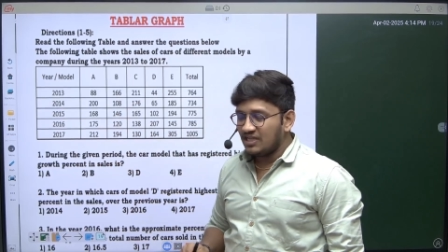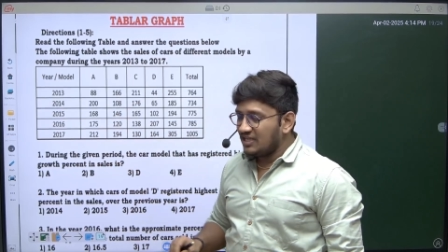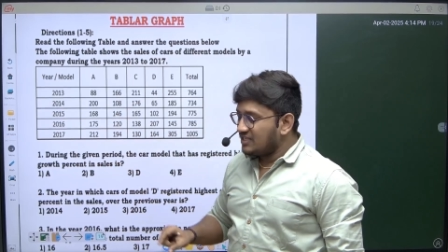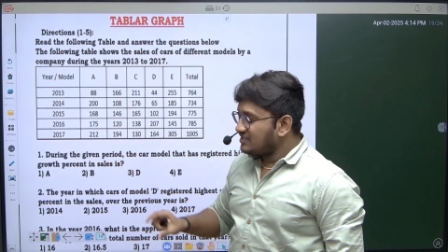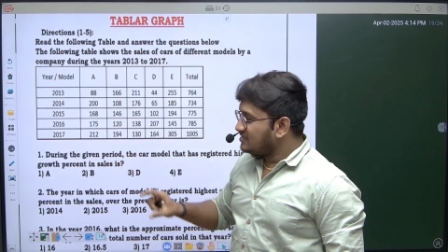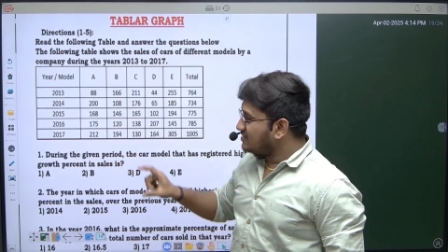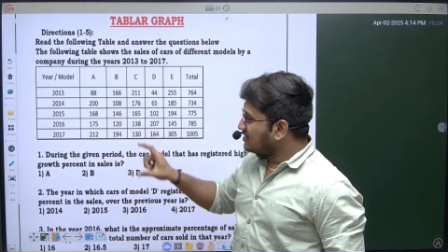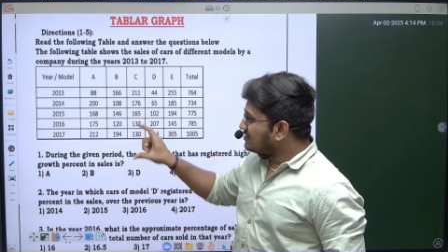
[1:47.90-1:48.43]

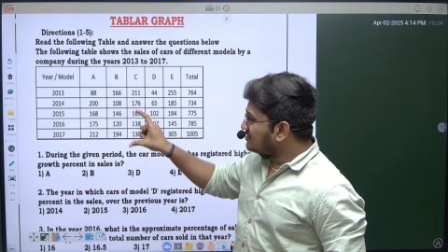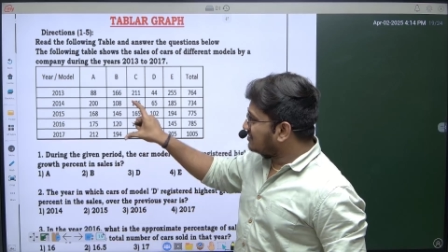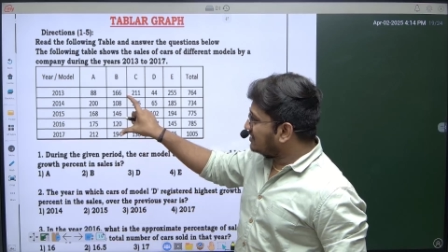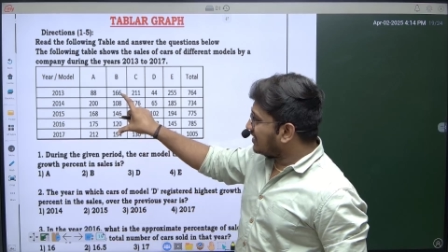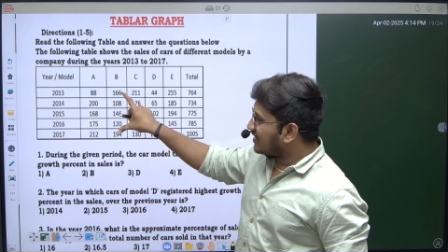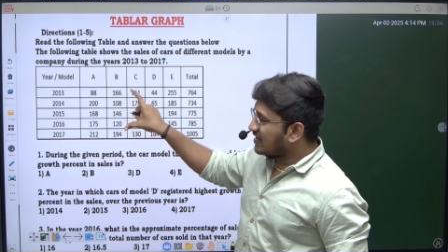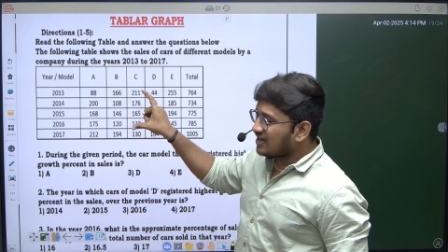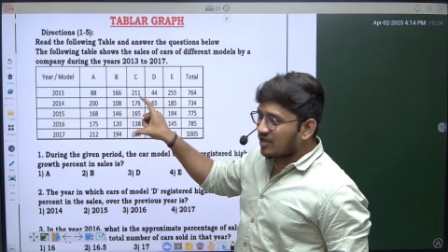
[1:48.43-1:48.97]
Just to
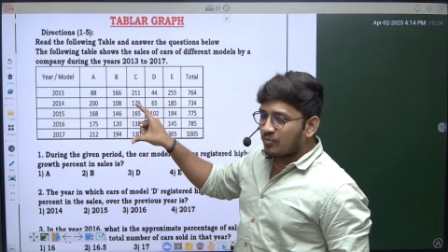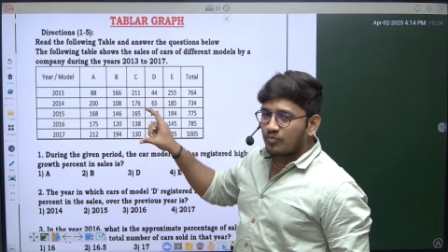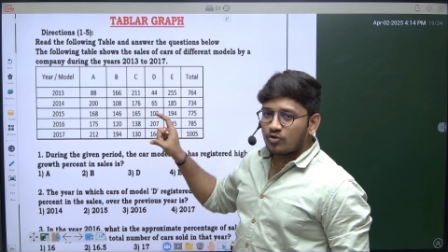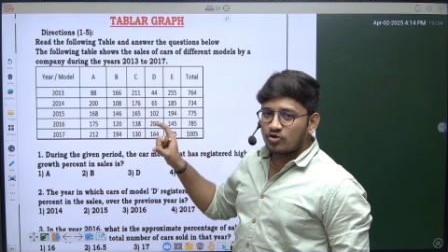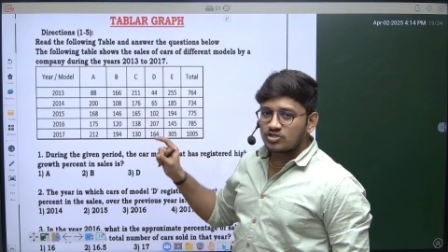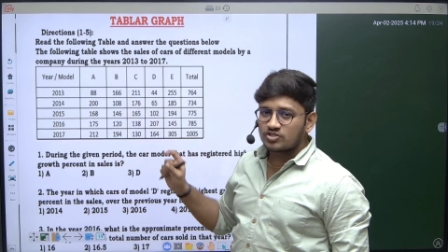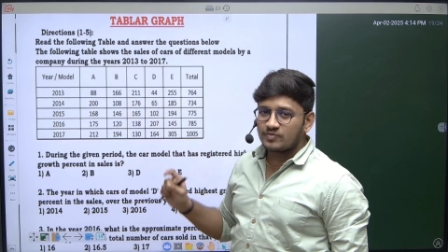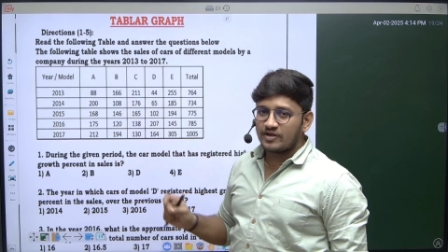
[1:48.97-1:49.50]
take an
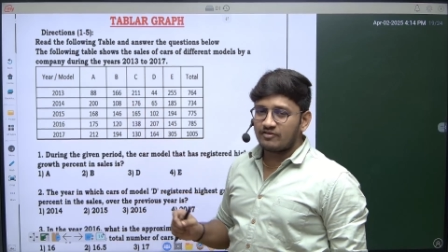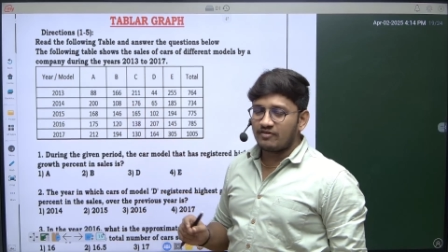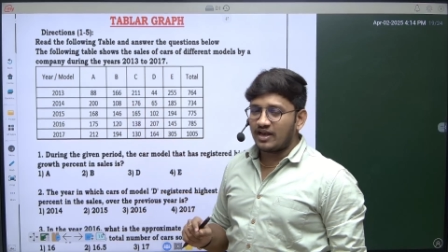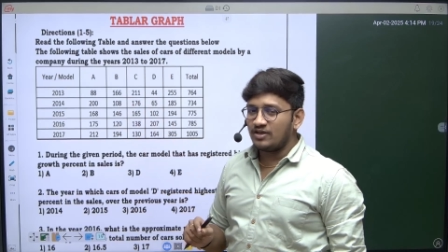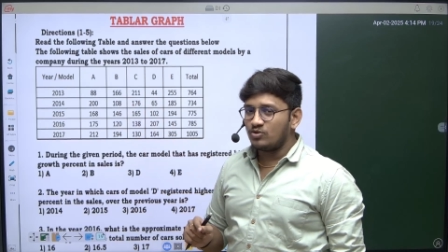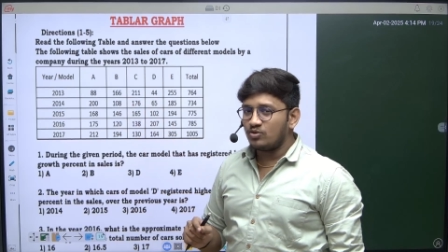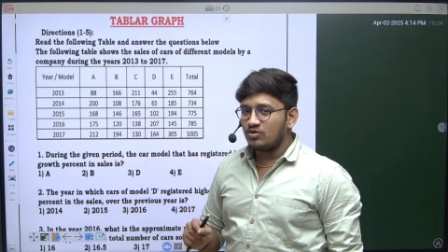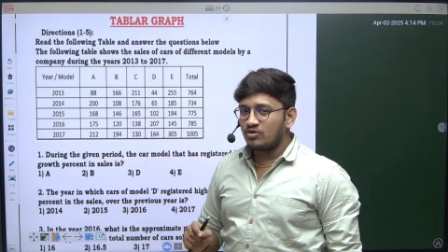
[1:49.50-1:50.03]
approximate
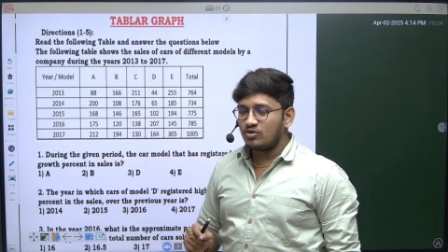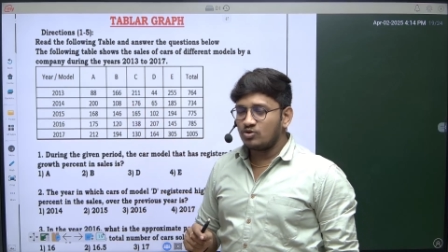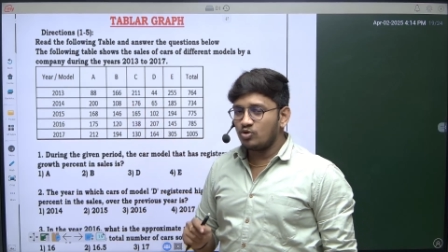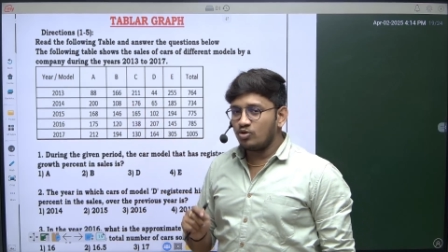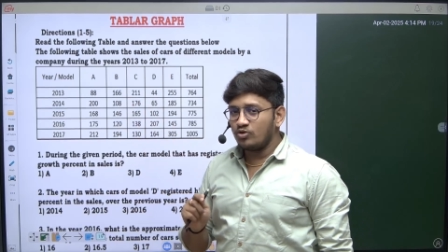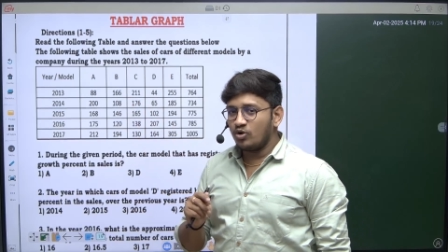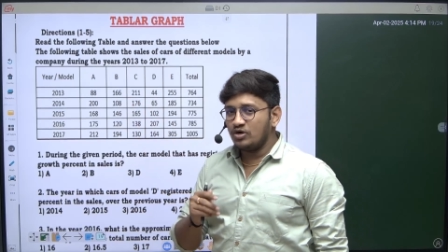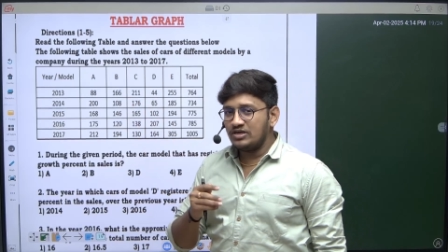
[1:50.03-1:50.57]
value,
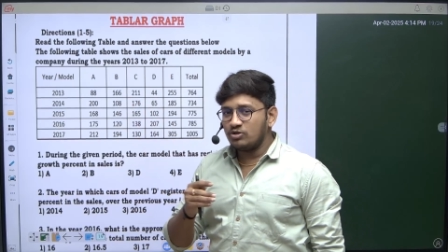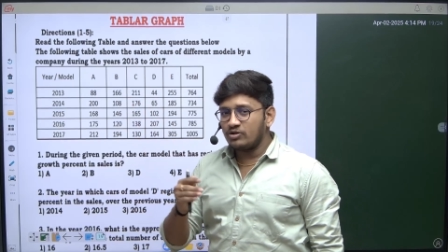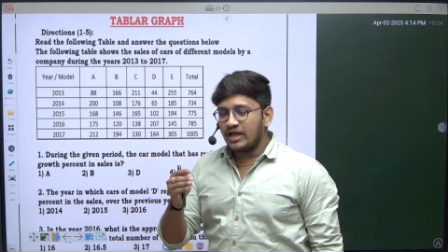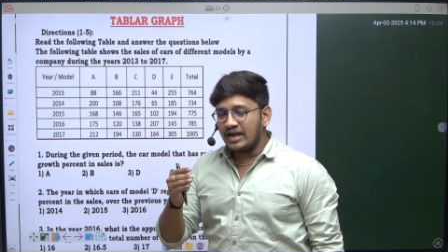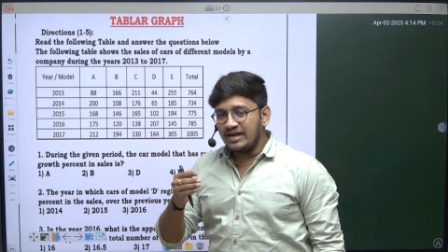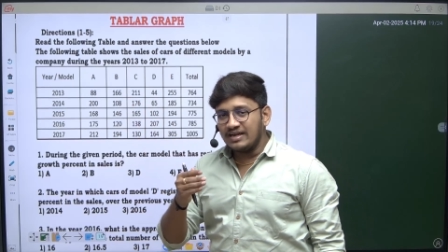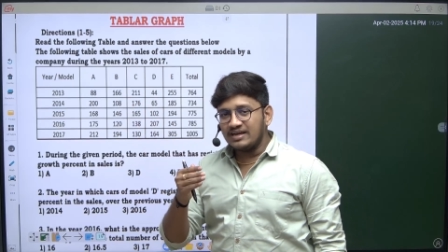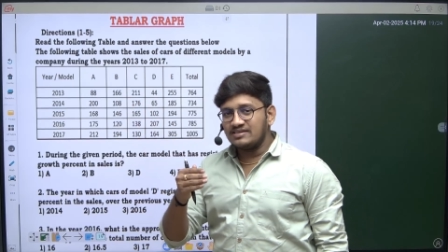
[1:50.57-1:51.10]
no need to
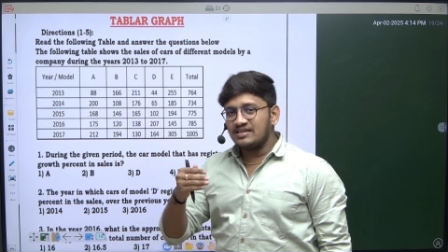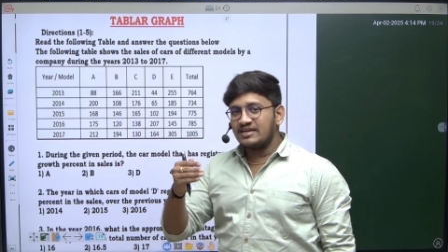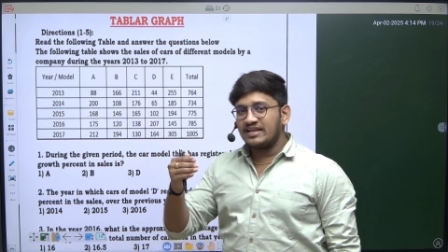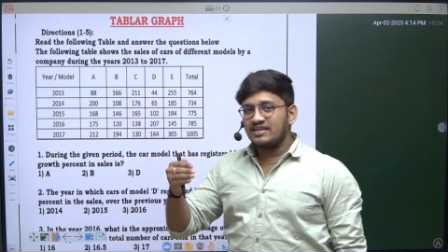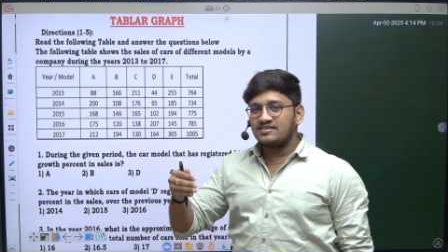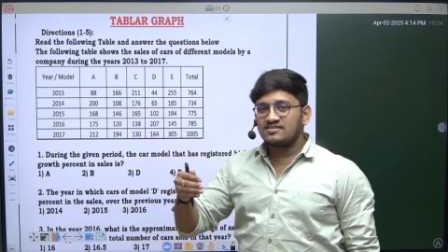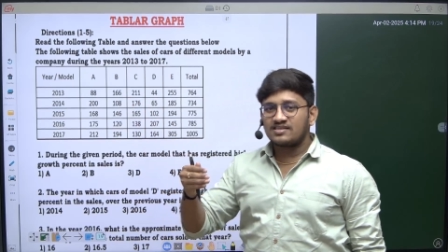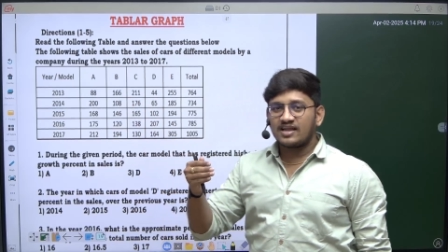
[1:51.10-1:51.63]
calculate that
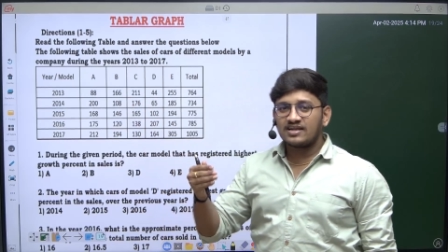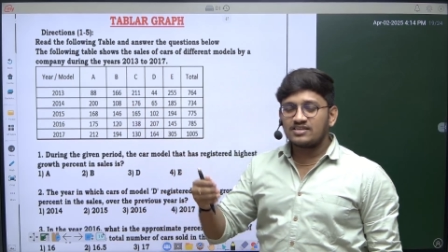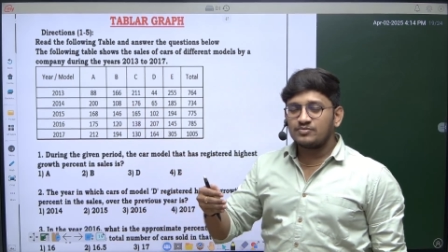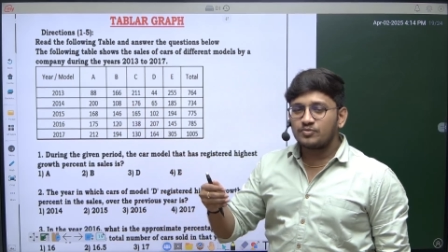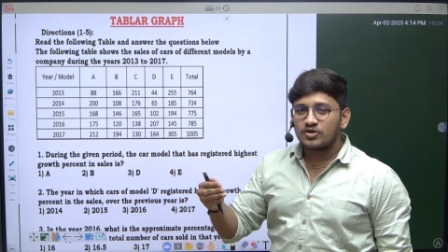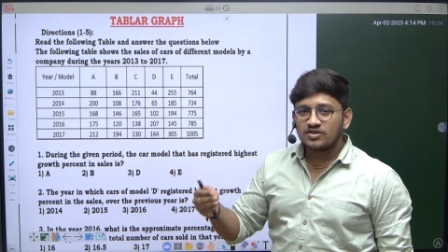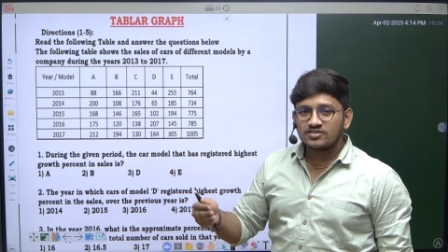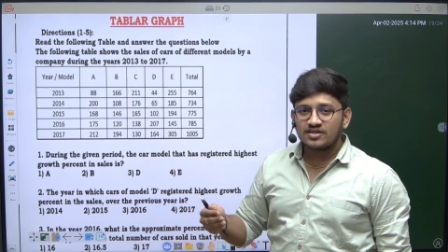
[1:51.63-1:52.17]
exact
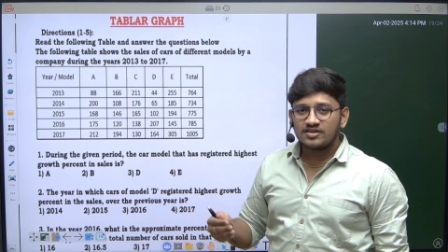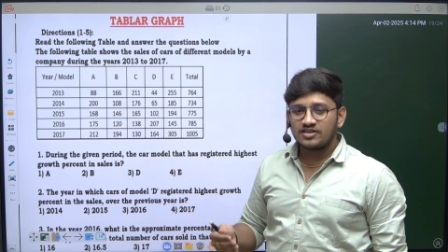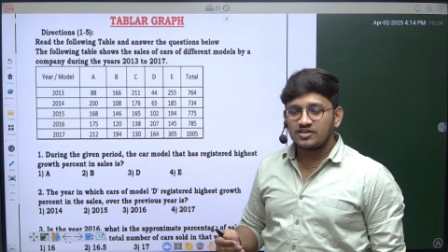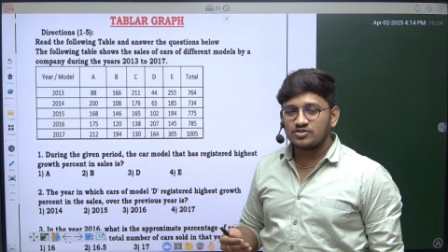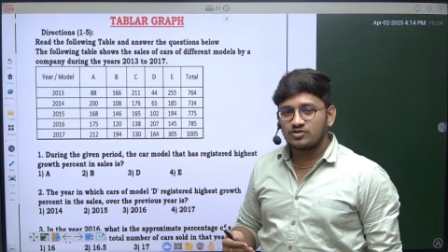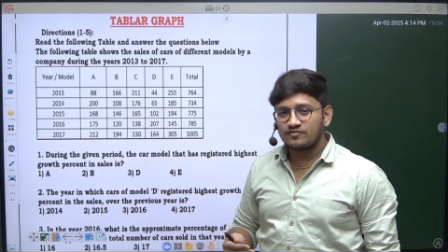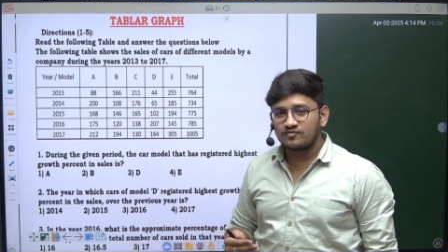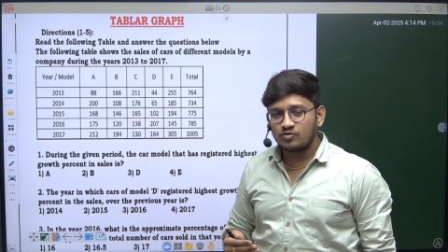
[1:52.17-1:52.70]

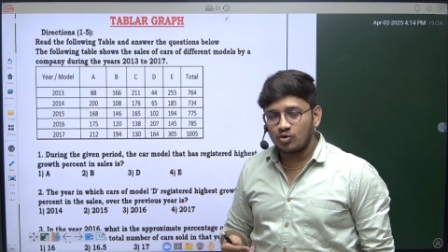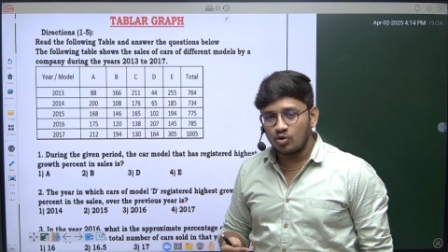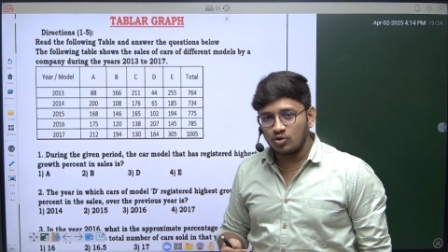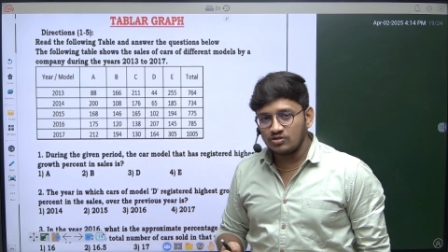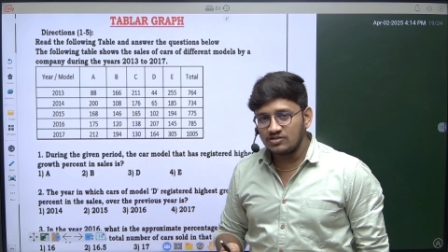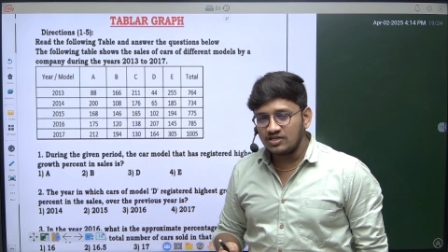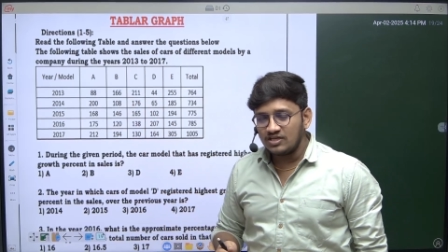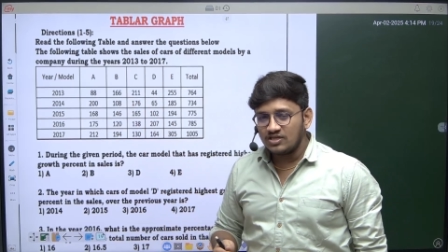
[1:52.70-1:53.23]
percentage of
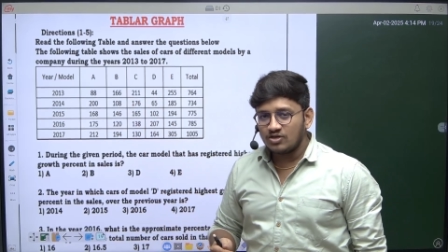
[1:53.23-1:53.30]
growth,